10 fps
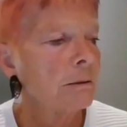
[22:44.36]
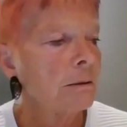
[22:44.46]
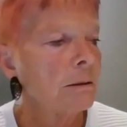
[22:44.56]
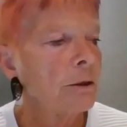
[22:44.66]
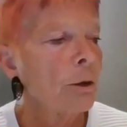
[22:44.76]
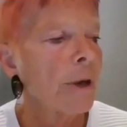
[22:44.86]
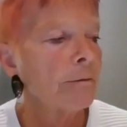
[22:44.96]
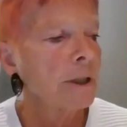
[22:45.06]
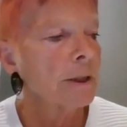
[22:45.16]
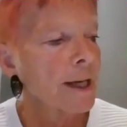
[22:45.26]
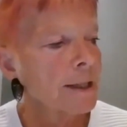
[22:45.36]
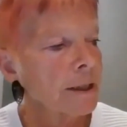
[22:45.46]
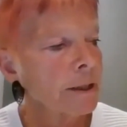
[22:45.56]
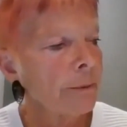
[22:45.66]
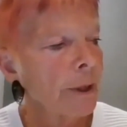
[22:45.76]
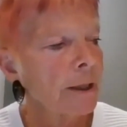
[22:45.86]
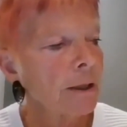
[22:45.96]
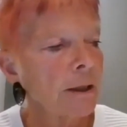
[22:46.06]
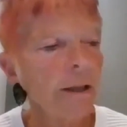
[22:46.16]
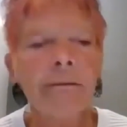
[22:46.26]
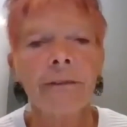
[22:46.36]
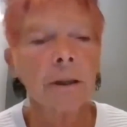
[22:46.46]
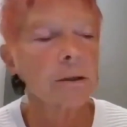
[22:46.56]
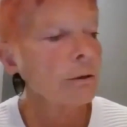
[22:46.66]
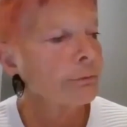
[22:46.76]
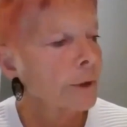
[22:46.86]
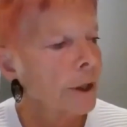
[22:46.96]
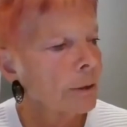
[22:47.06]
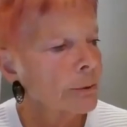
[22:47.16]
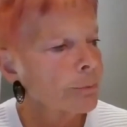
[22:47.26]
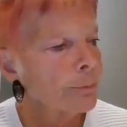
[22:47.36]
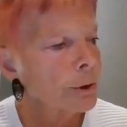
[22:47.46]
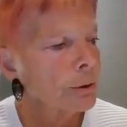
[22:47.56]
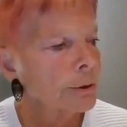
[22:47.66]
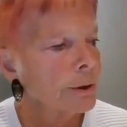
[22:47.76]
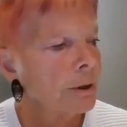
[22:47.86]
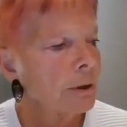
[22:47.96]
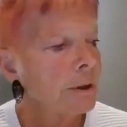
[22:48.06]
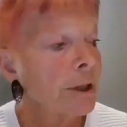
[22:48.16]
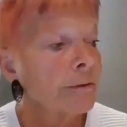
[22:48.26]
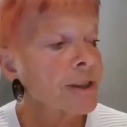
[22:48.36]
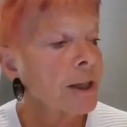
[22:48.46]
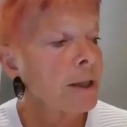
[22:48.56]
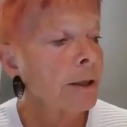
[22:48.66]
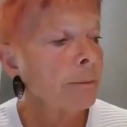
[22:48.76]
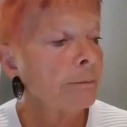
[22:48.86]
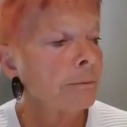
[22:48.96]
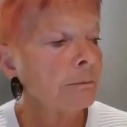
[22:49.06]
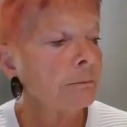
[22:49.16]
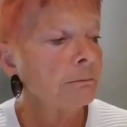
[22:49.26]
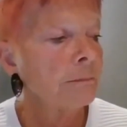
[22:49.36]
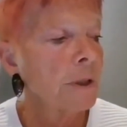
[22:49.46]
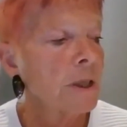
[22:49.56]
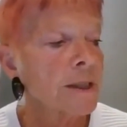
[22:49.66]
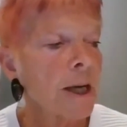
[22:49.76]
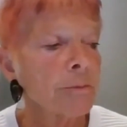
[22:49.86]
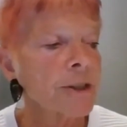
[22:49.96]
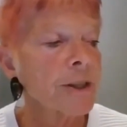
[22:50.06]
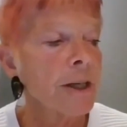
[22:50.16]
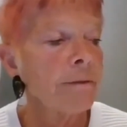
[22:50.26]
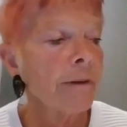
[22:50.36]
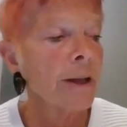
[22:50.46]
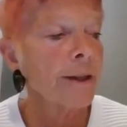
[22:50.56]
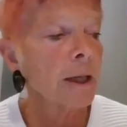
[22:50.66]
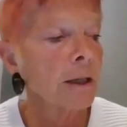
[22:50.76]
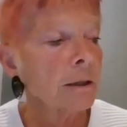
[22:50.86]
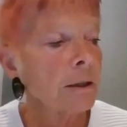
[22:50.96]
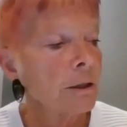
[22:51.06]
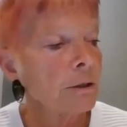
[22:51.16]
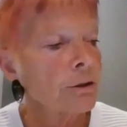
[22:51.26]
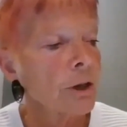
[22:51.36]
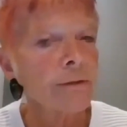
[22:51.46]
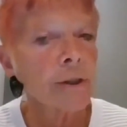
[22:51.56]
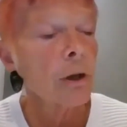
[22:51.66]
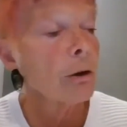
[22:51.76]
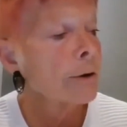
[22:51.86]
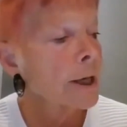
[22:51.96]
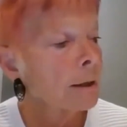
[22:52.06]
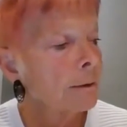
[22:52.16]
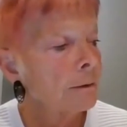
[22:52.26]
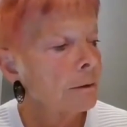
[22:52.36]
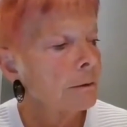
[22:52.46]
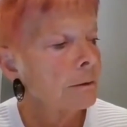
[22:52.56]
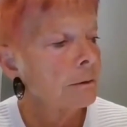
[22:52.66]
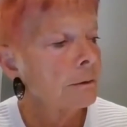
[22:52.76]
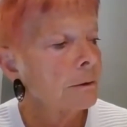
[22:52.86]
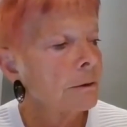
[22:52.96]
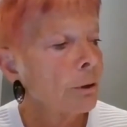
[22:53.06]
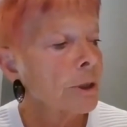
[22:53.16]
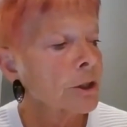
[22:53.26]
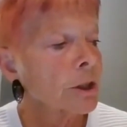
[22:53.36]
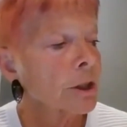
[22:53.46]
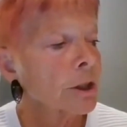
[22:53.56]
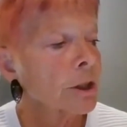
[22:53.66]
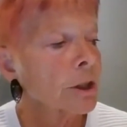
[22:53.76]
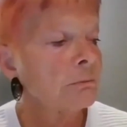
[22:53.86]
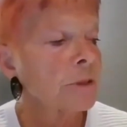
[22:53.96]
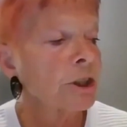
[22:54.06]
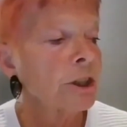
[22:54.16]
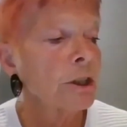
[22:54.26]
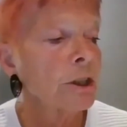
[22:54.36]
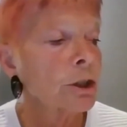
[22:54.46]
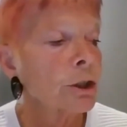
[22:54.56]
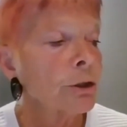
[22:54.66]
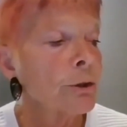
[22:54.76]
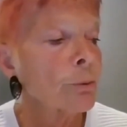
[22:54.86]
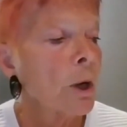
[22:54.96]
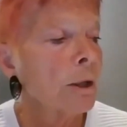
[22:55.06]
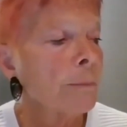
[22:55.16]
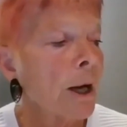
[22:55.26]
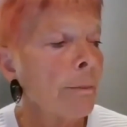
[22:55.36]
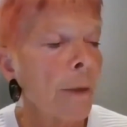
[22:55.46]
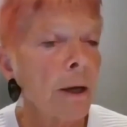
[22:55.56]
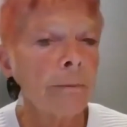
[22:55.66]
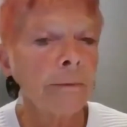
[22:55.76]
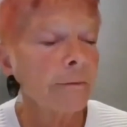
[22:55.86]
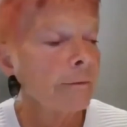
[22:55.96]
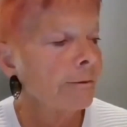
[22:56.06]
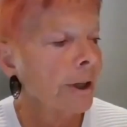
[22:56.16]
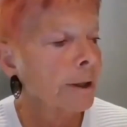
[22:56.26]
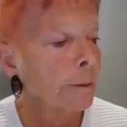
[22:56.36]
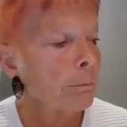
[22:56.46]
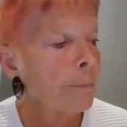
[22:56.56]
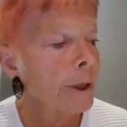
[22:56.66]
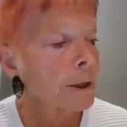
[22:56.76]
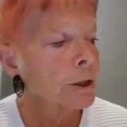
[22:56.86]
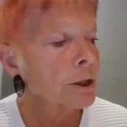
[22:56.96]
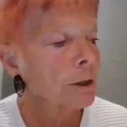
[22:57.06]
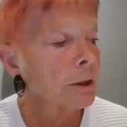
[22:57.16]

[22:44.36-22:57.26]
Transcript: Not my real dad anyway. He fucked off when I was born. Never seen him. His name's Steve, I think. Drives a lorry. Not much to go on. She didn't choose well, my mum. Fucking bitch.